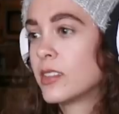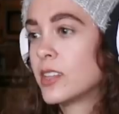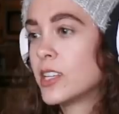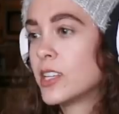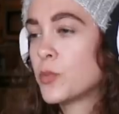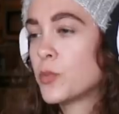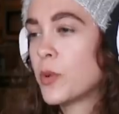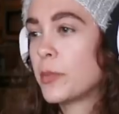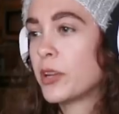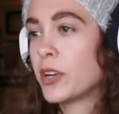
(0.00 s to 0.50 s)

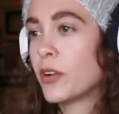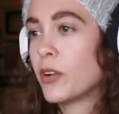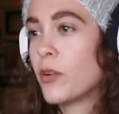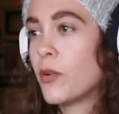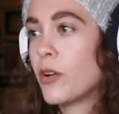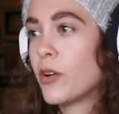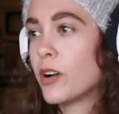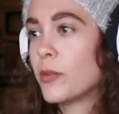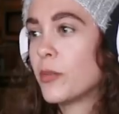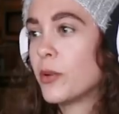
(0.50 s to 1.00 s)
These women are
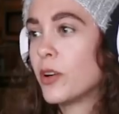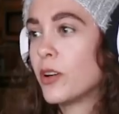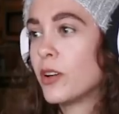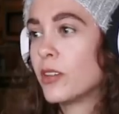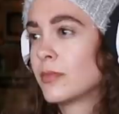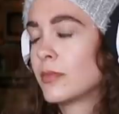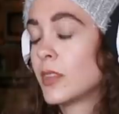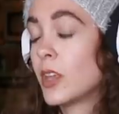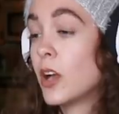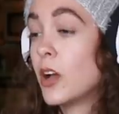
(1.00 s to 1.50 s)
horrible.
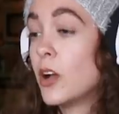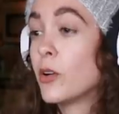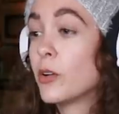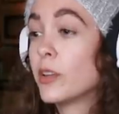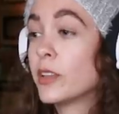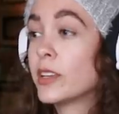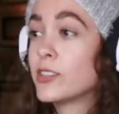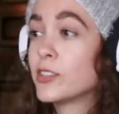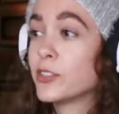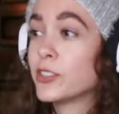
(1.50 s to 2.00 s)
Oh, at
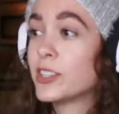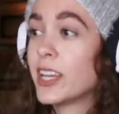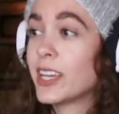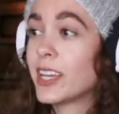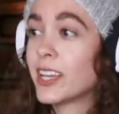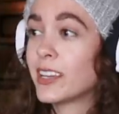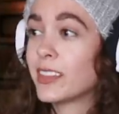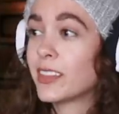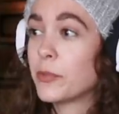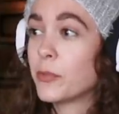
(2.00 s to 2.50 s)
least they're
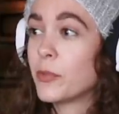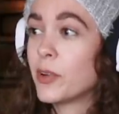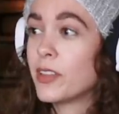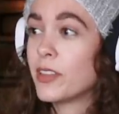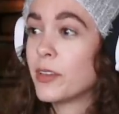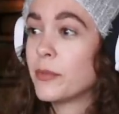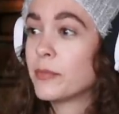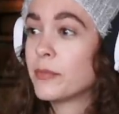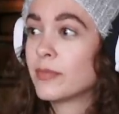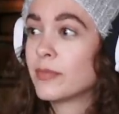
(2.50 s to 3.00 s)
taking them with
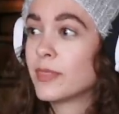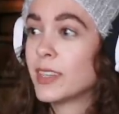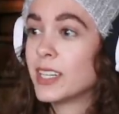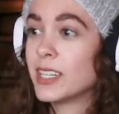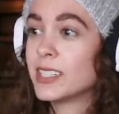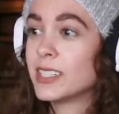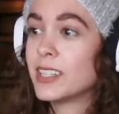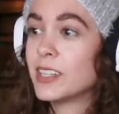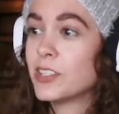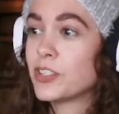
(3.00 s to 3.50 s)
them. They
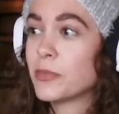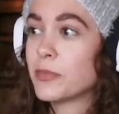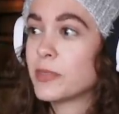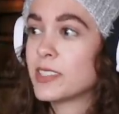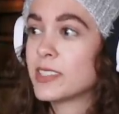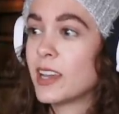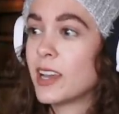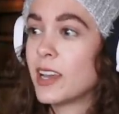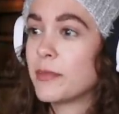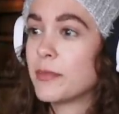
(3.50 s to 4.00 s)
didn't ditch them
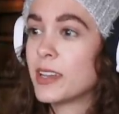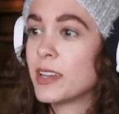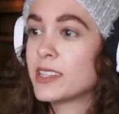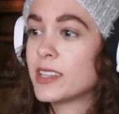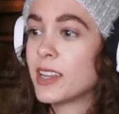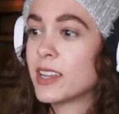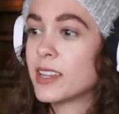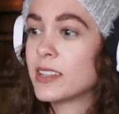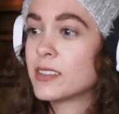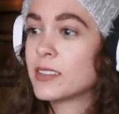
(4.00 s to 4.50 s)
this time. That's
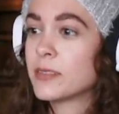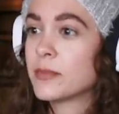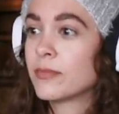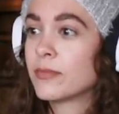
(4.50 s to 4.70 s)
nice.